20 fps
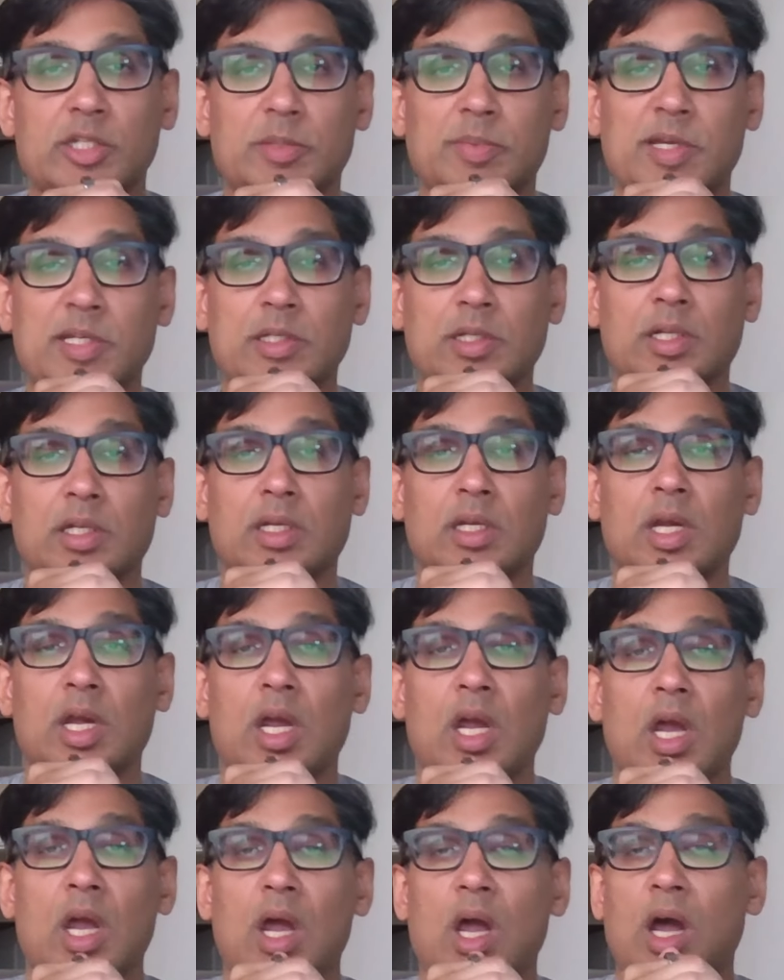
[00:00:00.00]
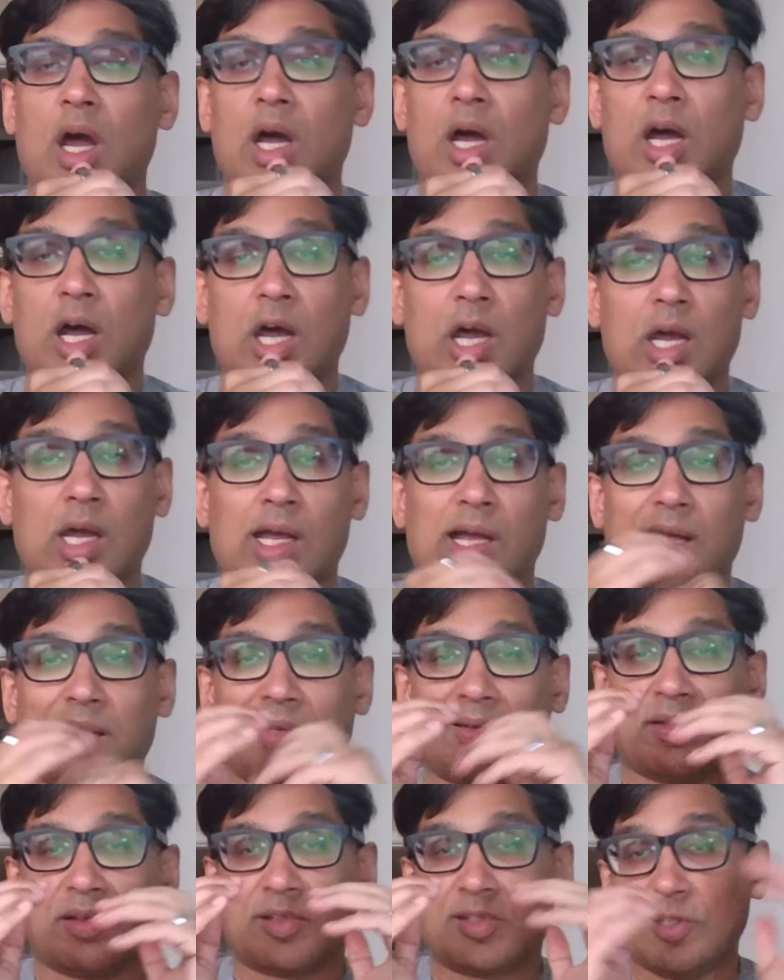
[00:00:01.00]
basically. Uh,
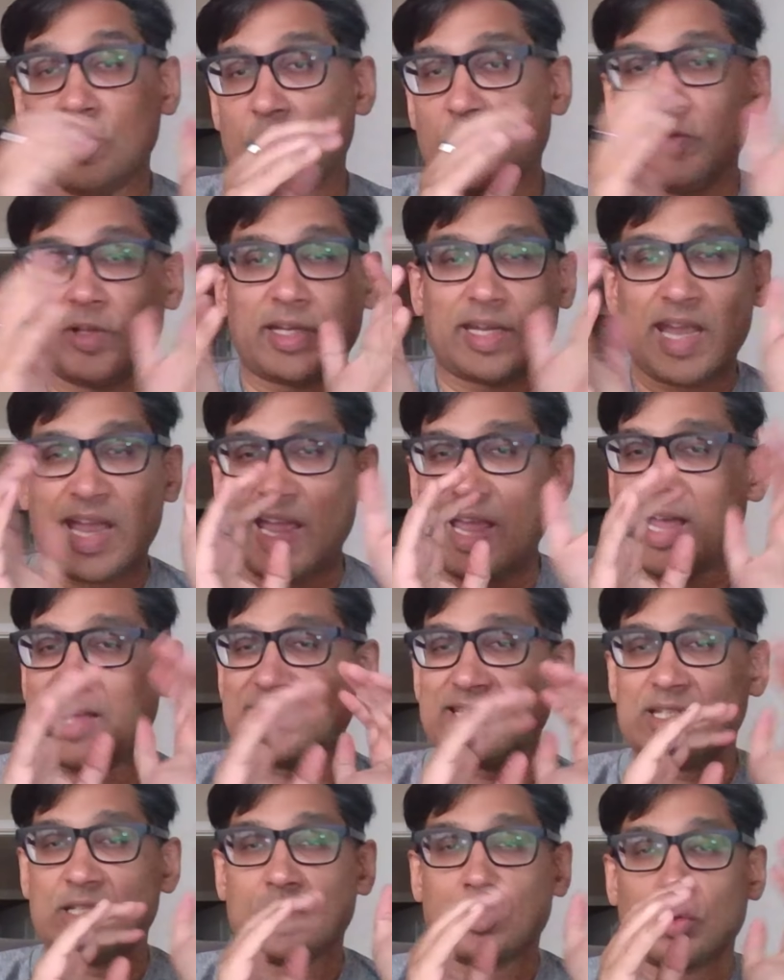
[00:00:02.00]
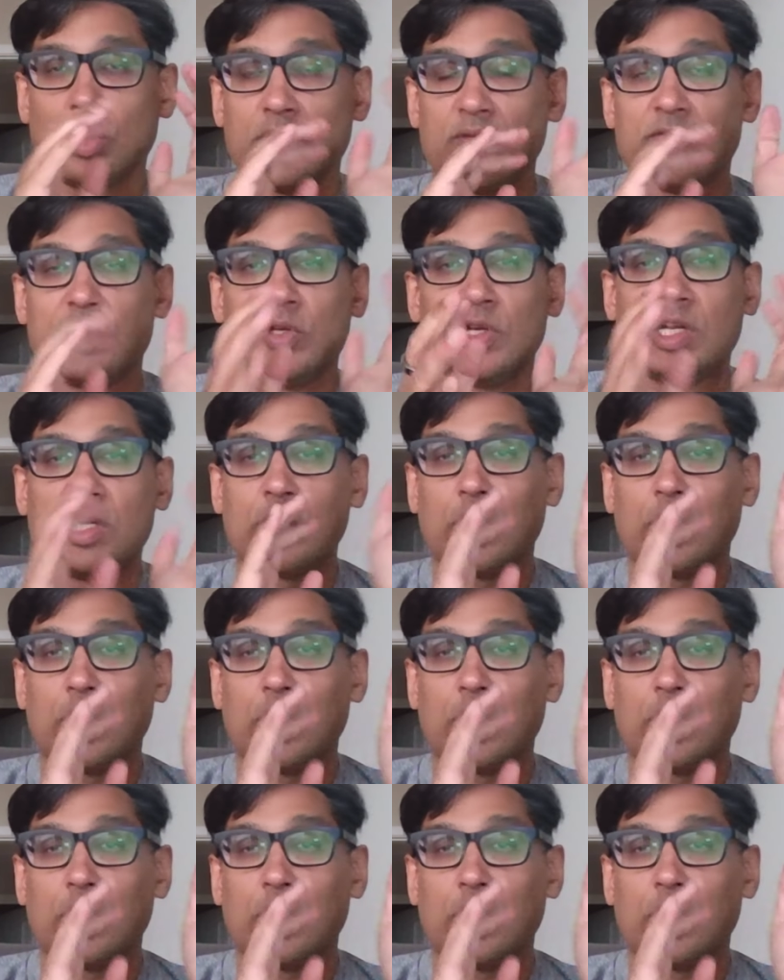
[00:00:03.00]
Snowflake has this sort of unique